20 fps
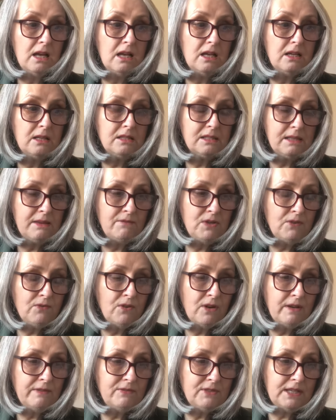
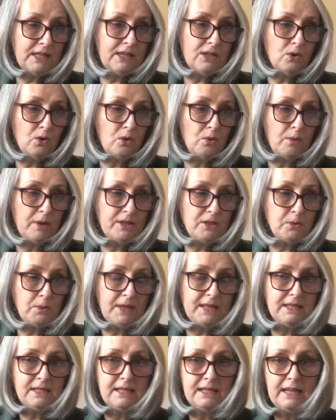75 ticket or
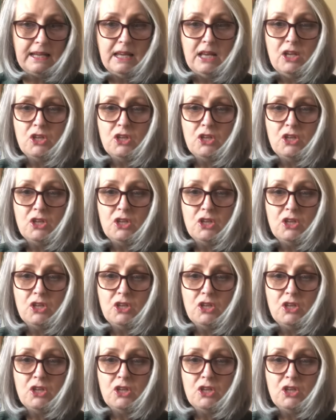120.